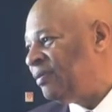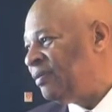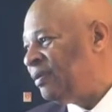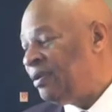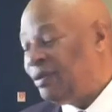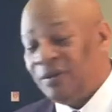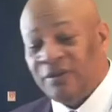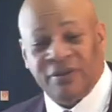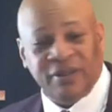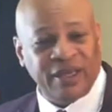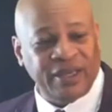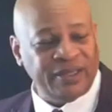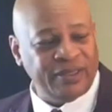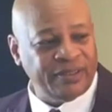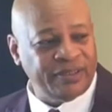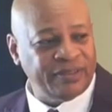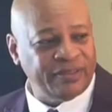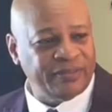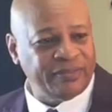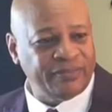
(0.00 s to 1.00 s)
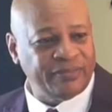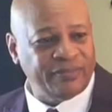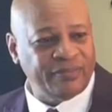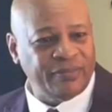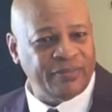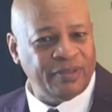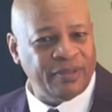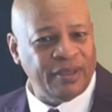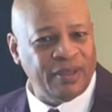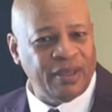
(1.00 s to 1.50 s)
You know that?
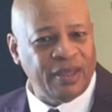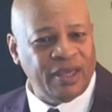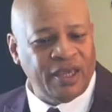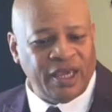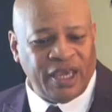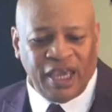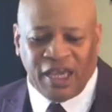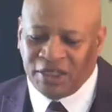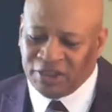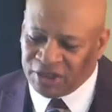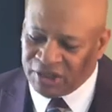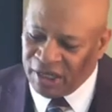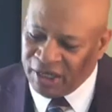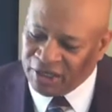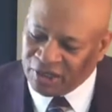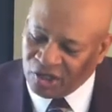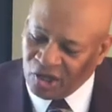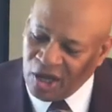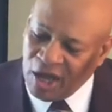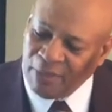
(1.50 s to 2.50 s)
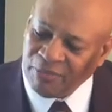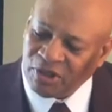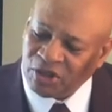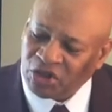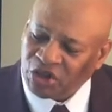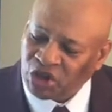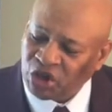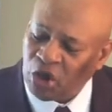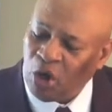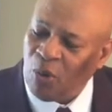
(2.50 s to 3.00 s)
Amen. He, he come to
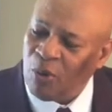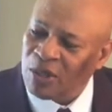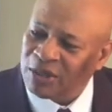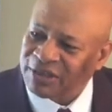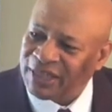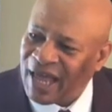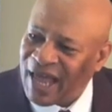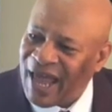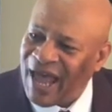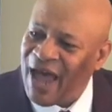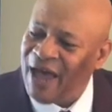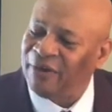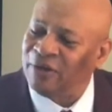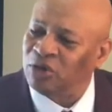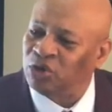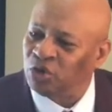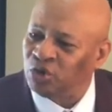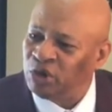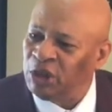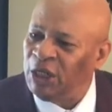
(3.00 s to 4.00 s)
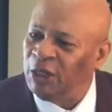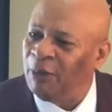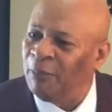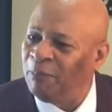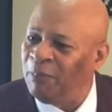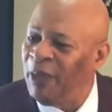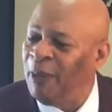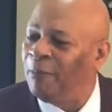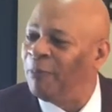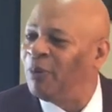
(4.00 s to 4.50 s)
show us how to treat
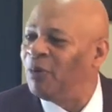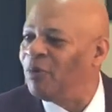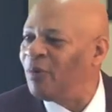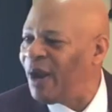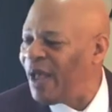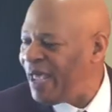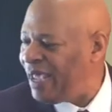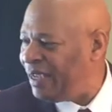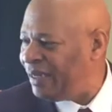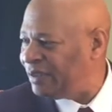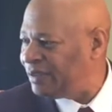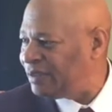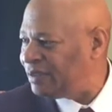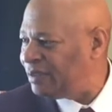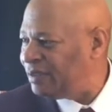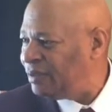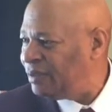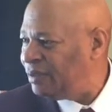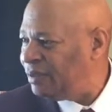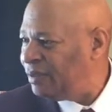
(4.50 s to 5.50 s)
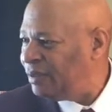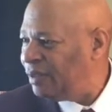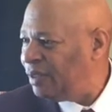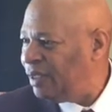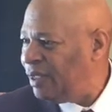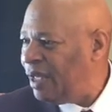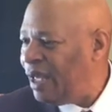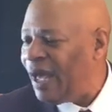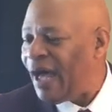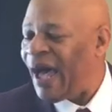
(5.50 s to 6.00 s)
people right.
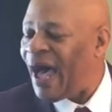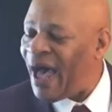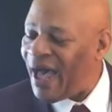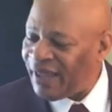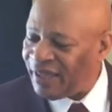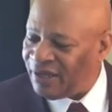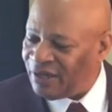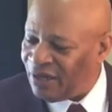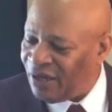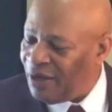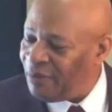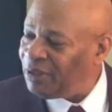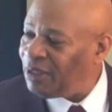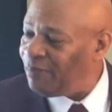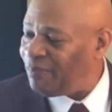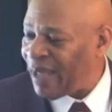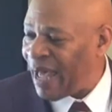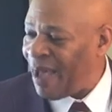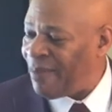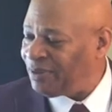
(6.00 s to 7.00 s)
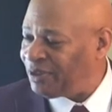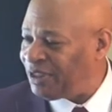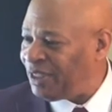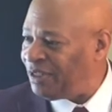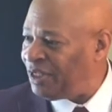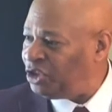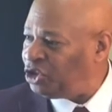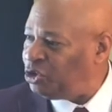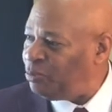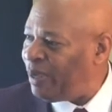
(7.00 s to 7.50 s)
I come, the Bible said,
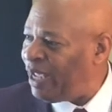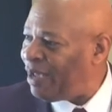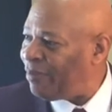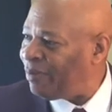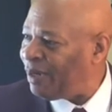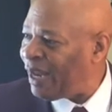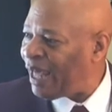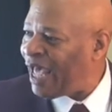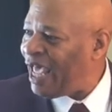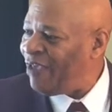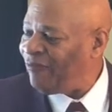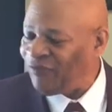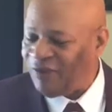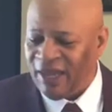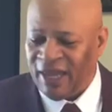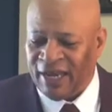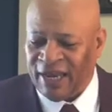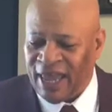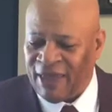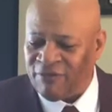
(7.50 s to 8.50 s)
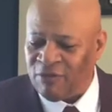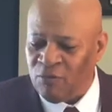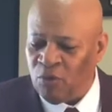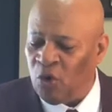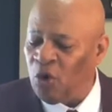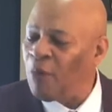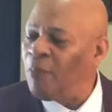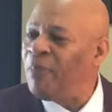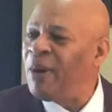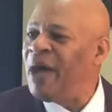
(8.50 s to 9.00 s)
that you may have life and have it
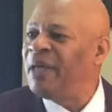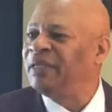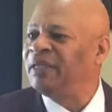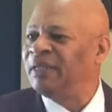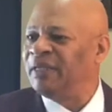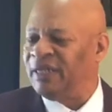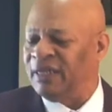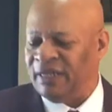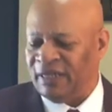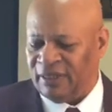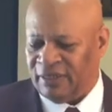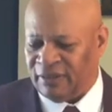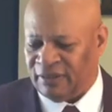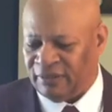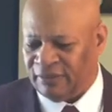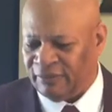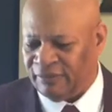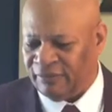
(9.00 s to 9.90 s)
more abundantly.